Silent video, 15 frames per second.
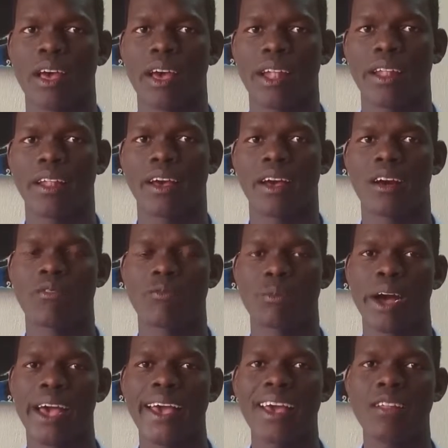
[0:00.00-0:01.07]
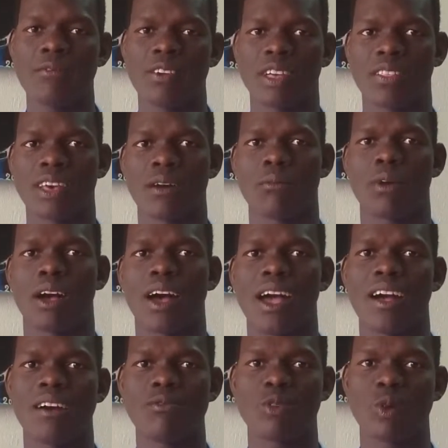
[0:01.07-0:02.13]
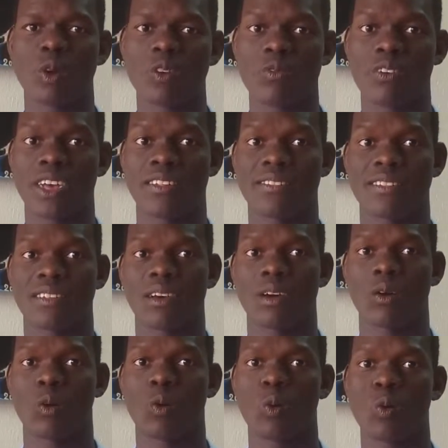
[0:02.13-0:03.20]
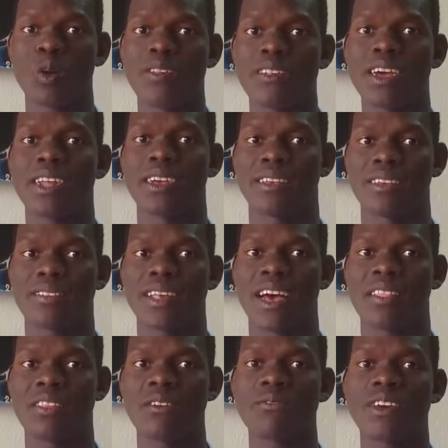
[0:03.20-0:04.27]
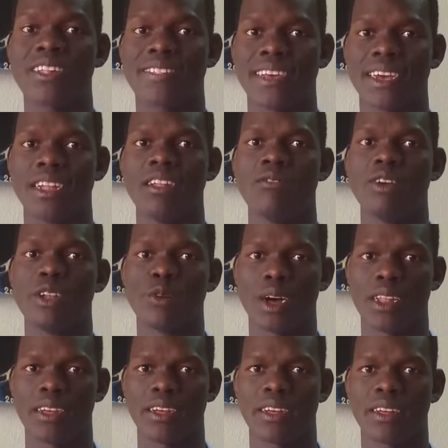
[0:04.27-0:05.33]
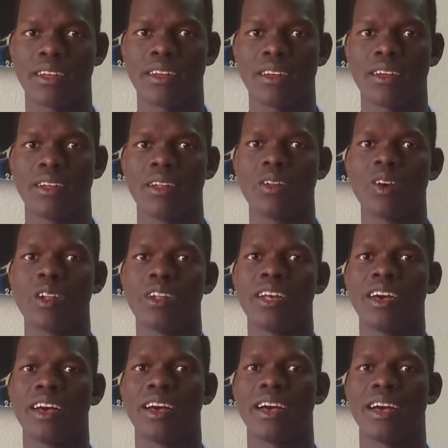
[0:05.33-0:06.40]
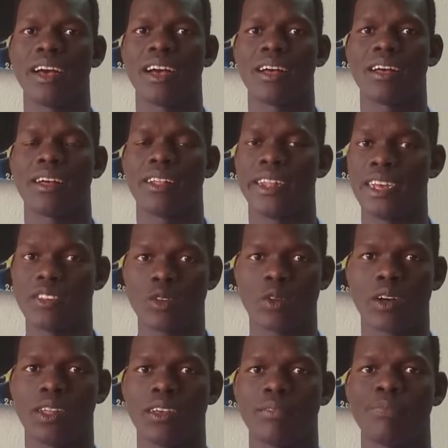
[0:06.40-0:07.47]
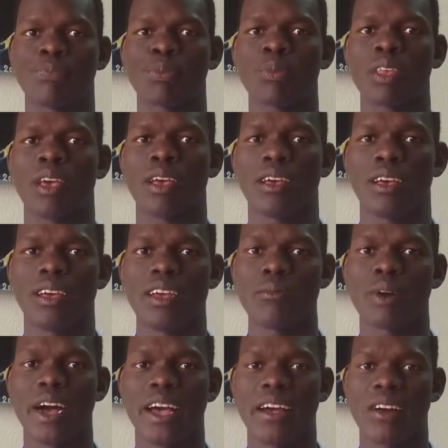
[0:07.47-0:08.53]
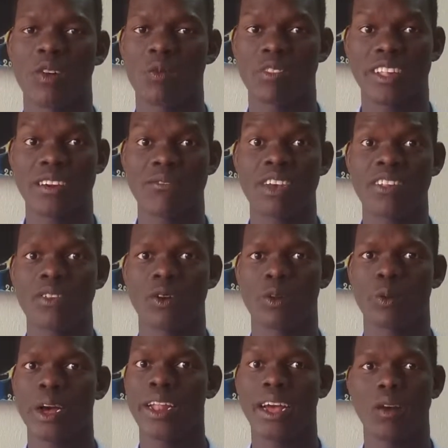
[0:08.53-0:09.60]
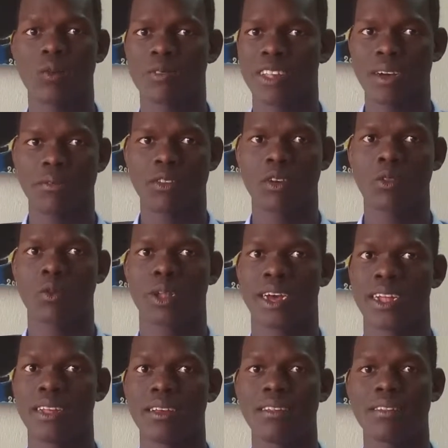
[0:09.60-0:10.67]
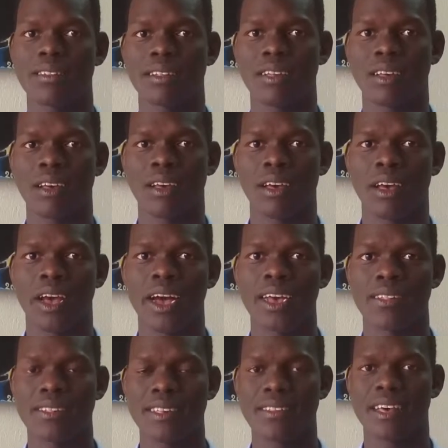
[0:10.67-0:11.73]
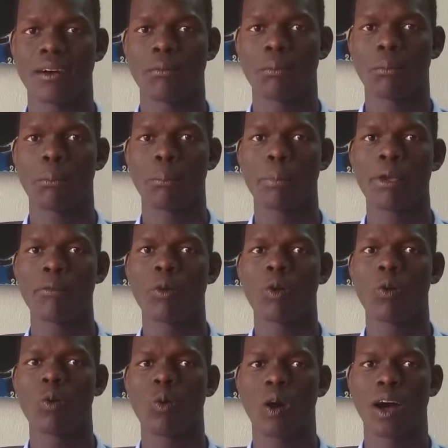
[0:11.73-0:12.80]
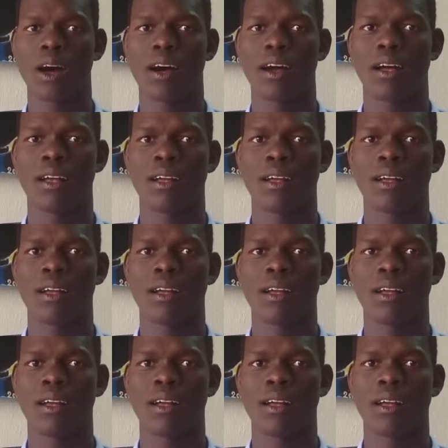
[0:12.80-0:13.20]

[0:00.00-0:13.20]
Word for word: And uh, by helping them, I have to know first which challenges are they facing individually, not uh, nationally. In my observation, when I observe South Sudanese, I see them people who are